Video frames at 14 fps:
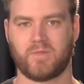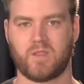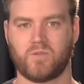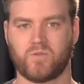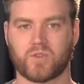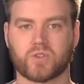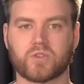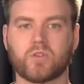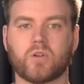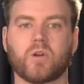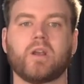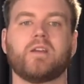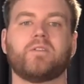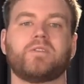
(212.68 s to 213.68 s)
The
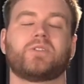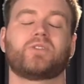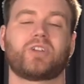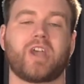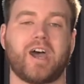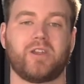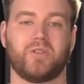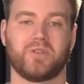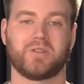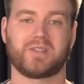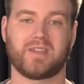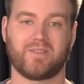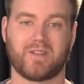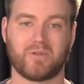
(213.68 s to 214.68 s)
story of this channel is
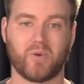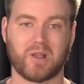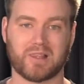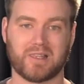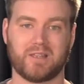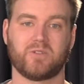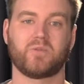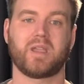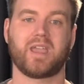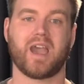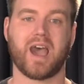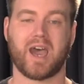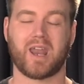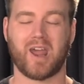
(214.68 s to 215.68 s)
giving what little we
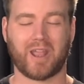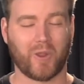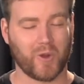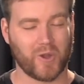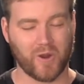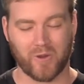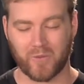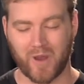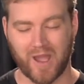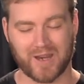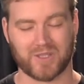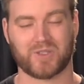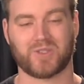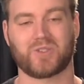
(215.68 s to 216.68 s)
had. I could not write
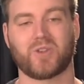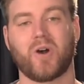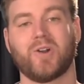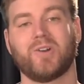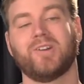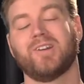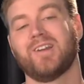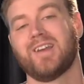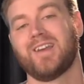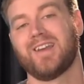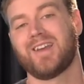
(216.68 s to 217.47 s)
a song.